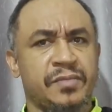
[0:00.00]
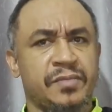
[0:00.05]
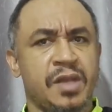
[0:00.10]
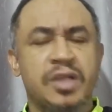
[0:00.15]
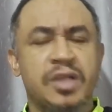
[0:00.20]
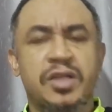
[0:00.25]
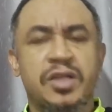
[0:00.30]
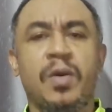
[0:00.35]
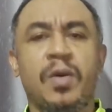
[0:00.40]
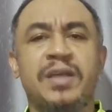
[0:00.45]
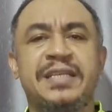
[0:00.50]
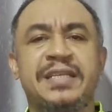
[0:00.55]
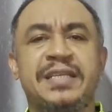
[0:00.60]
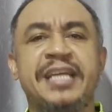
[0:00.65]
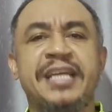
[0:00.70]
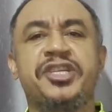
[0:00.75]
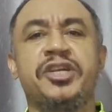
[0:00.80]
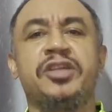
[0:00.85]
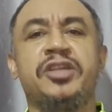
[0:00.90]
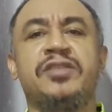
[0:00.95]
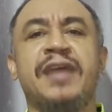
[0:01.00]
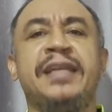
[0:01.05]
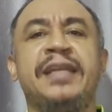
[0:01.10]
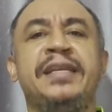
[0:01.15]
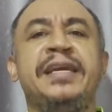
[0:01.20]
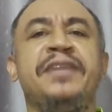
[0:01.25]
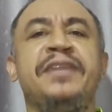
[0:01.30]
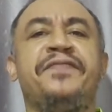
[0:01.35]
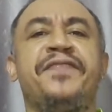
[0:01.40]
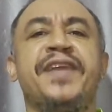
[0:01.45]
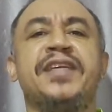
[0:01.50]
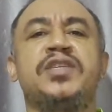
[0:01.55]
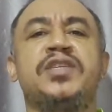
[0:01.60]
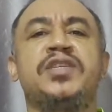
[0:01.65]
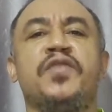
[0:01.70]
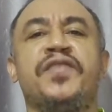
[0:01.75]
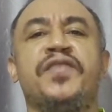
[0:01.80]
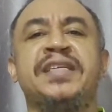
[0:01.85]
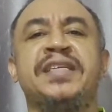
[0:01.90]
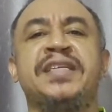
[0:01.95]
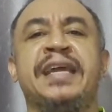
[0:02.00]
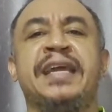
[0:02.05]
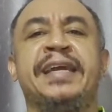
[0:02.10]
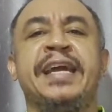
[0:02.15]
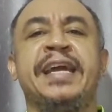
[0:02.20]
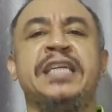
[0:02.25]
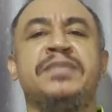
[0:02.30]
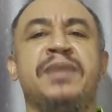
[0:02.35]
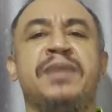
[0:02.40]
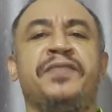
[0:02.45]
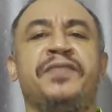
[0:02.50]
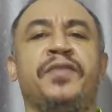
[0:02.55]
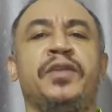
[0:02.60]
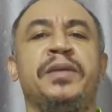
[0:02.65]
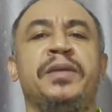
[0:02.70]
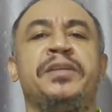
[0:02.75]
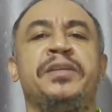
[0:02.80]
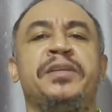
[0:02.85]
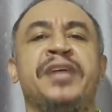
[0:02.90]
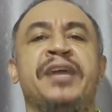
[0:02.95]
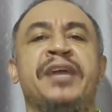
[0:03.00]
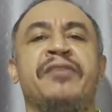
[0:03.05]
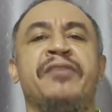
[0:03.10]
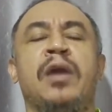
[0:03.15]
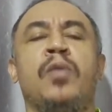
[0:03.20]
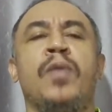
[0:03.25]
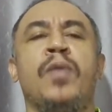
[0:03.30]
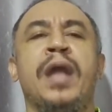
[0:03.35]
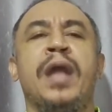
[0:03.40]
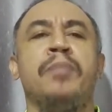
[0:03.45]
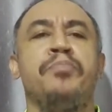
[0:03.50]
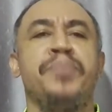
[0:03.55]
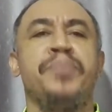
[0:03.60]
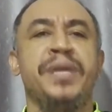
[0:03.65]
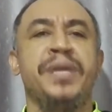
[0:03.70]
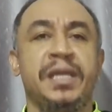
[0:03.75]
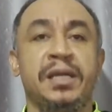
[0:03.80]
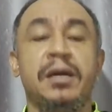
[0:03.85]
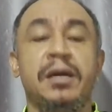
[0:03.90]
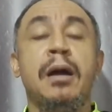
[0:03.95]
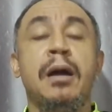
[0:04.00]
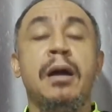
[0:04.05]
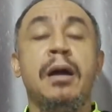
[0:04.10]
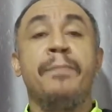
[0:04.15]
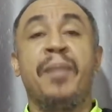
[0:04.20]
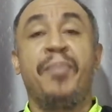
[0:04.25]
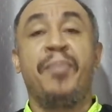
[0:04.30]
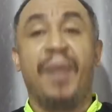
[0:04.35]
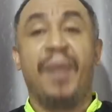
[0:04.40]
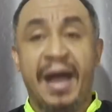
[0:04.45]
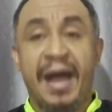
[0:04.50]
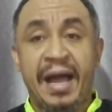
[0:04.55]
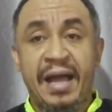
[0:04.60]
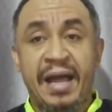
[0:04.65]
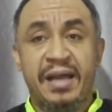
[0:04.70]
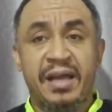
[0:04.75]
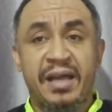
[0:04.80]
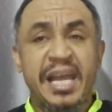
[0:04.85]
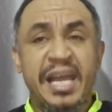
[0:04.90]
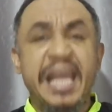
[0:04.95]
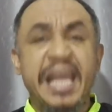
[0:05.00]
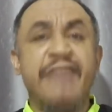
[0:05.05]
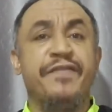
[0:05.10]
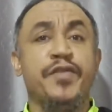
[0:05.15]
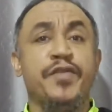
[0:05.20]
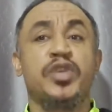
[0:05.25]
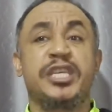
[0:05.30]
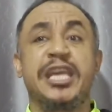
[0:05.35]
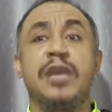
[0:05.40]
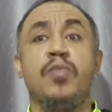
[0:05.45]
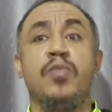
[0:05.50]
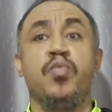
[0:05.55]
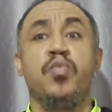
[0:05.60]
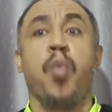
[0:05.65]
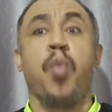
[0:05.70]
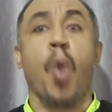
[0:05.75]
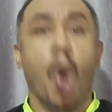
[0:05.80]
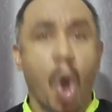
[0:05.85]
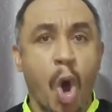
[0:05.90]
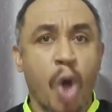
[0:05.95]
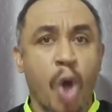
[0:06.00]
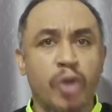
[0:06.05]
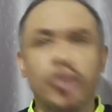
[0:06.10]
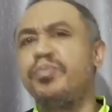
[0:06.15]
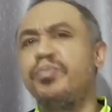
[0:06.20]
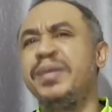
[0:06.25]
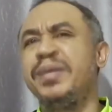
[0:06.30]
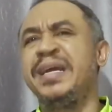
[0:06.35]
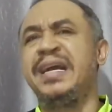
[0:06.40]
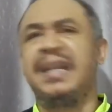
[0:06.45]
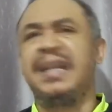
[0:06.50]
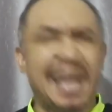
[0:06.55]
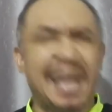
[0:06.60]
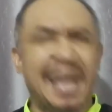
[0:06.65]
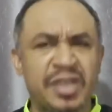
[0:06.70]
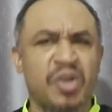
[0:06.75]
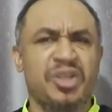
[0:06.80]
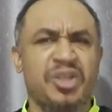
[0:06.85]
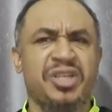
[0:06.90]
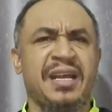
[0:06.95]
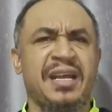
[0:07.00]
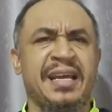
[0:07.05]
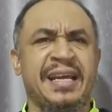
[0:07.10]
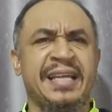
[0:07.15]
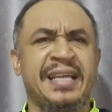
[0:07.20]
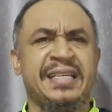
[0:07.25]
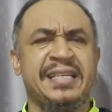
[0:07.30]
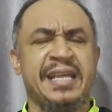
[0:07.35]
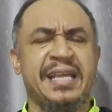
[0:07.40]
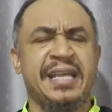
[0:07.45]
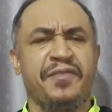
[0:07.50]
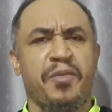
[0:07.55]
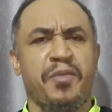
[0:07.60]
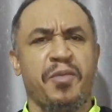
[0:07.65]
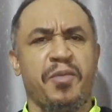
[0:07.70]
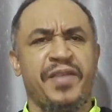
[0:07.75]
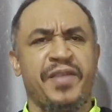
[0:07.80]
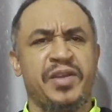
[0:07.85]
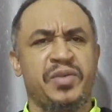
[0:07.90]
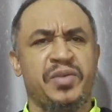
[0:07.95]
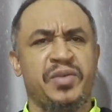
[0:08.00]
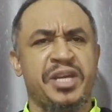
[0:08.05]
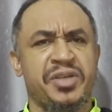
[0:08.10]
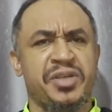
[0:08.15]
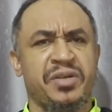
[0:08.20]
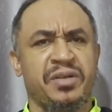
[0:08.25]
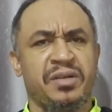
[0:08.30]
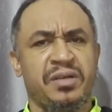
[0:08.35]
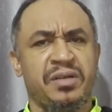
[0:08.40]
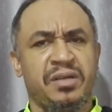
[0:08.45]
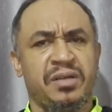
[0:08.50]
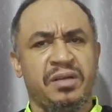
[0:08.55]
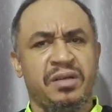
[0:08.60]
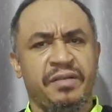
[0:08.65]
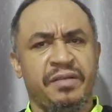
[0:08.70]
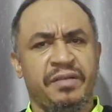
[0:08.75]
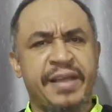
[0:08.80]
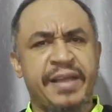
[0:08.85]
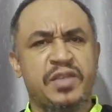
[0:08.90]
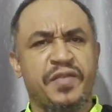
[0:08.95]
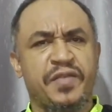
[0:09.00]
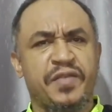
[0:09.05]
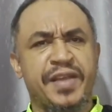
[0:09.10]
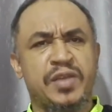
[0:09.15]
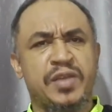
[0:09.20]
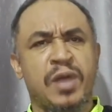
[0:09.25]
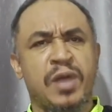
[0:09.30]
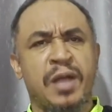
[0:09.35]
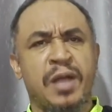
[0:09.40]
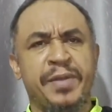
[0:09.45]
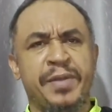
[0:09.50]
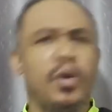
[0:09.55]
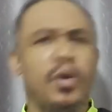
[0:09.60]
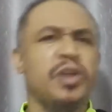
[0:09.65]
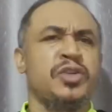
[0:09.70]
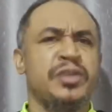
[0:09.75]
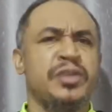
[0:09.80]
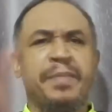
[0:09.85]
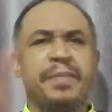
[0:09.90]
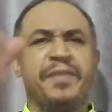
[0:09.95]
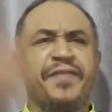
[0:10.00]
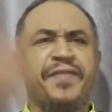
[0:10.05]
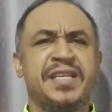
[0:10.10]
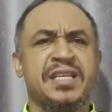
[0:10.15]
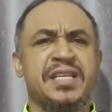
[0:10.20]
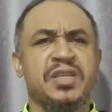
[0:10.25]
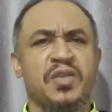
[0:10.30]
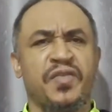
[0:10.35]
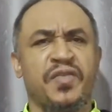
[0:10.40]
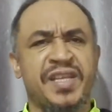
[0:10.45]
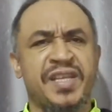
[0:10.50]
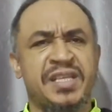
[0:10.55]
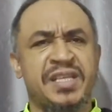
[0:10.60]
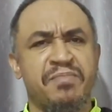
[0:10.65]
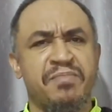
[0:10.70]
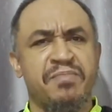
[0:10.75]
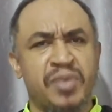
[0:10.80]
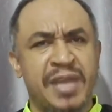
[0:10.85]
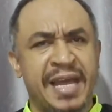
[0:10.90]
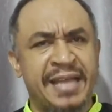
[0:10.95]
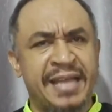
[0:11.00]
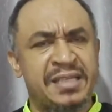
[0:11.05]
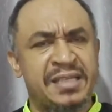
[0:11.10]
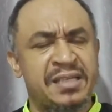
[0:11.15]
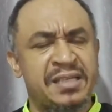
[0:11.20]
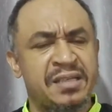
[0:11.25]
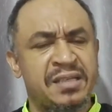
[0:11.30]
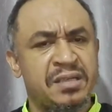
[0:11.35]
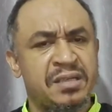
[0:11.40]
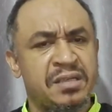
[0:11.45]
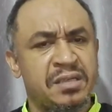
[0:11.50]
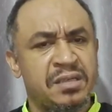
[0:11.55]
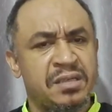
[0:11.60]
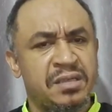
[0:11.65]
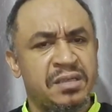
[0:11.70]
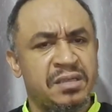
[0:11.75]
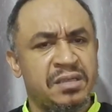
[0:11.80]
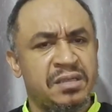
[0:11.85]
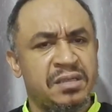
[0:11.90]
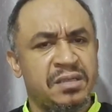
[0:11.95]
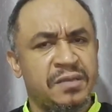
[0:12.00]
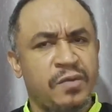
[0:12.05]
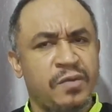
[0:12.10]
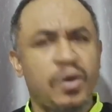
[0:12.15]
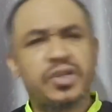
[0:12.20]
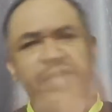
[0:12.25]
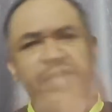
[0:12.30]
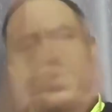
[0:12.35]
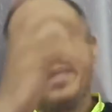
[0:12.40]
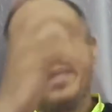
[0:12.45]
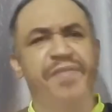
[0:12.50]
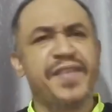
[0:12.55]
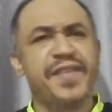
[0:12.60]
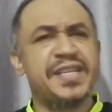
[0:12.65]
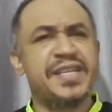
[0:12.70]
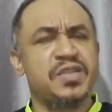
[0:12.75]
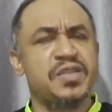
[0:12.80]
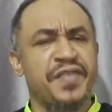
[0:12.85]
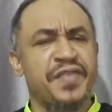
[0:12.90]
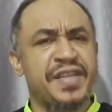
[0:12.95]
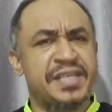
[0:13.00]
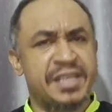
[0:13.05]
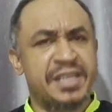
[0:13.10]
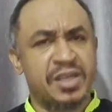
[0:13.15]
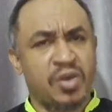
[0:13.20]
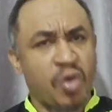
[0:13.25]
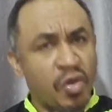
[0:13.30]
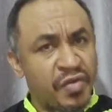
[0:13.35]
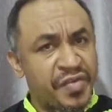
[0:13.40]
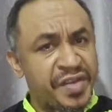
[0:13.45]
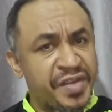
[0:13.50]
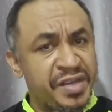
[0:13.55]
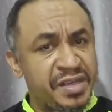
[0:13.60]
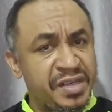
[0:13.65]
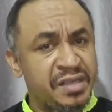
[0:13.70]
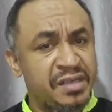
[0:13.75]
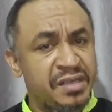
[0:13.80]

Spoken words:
Someone said children need face-to-face engagement for the general well-being. Baba, if you see war, you'll be glad your children are getting any form of education. Face-to-face well-being. What should they be face-to-face in? Bullets? What should they be face-to-face in? COVID?